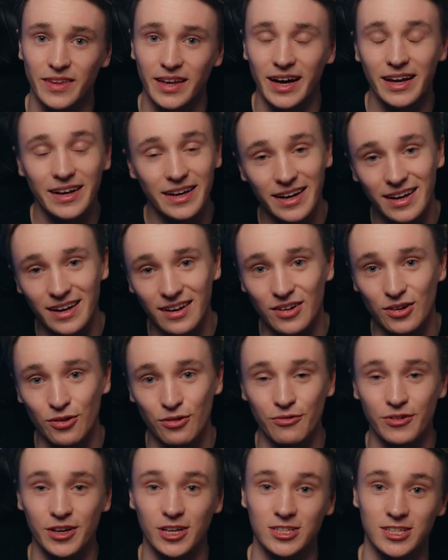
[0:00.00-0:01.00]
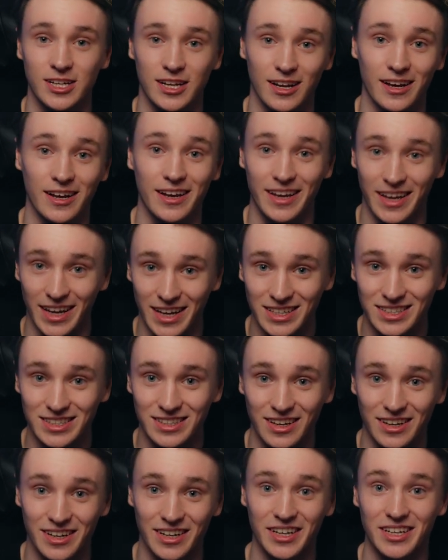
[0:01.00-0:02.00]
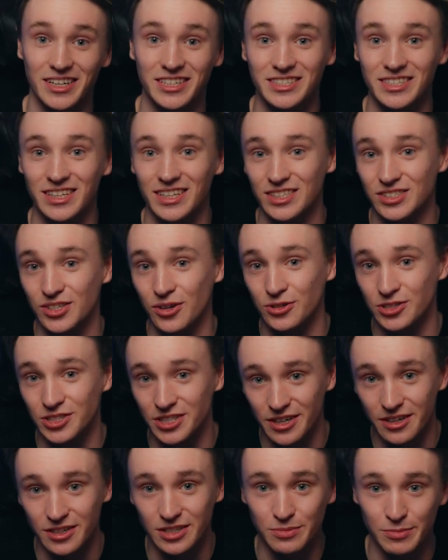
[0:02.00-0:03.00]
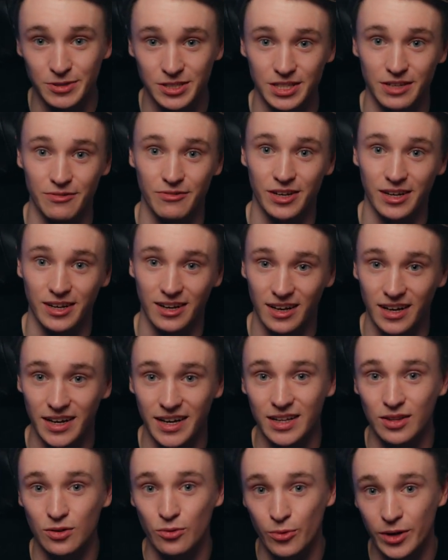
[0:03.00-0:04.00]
And then obviously like case studies, so share specific client